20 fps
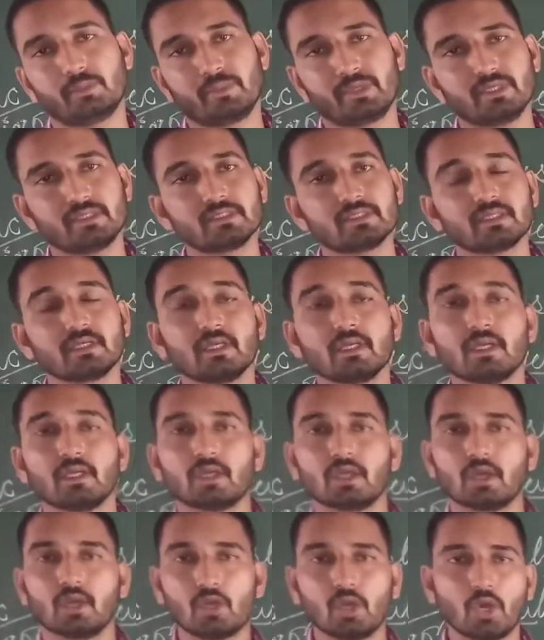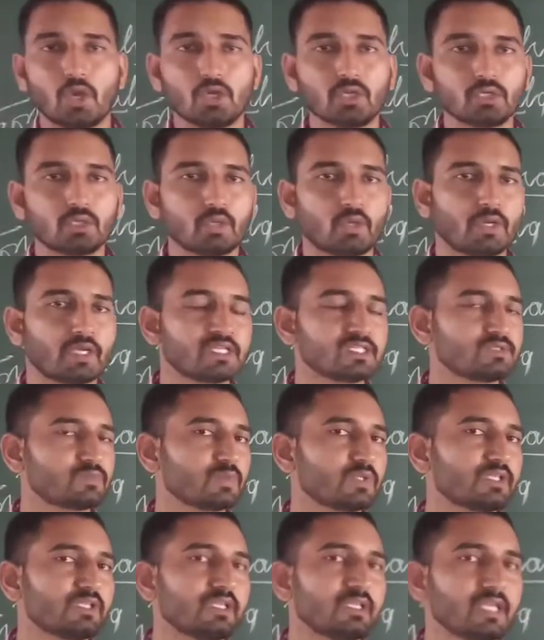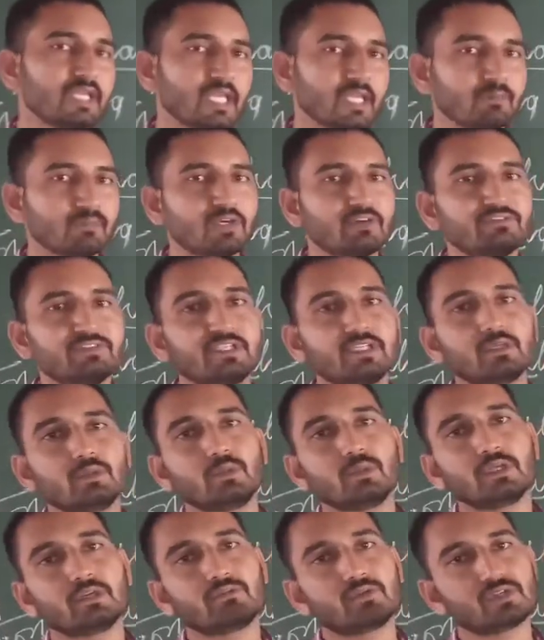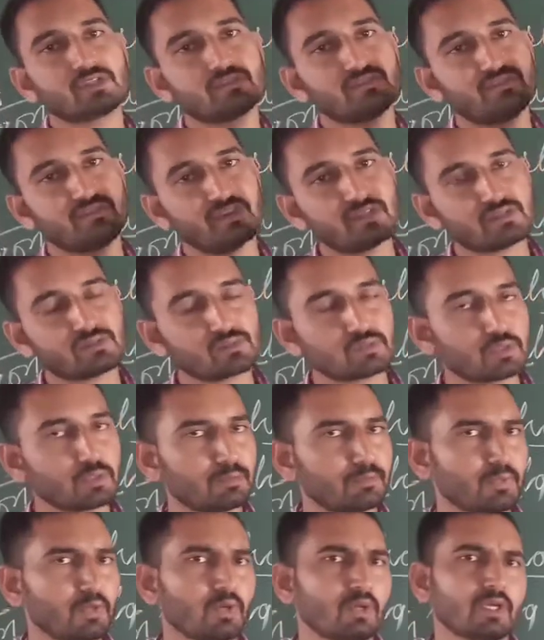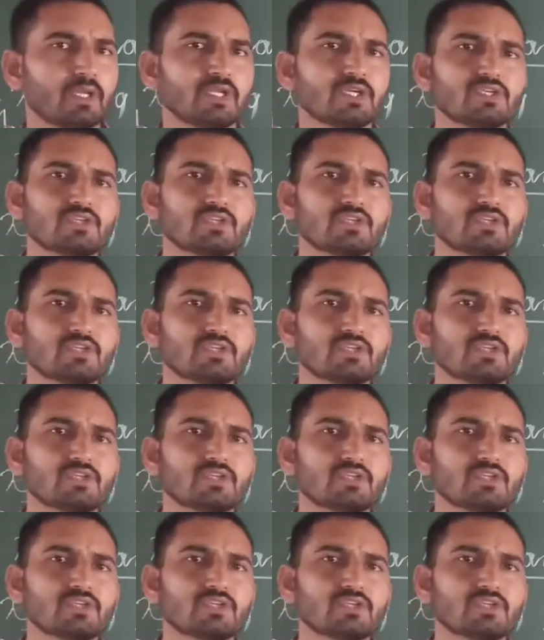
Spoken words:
Means gold coins with the name of the ruler was first of all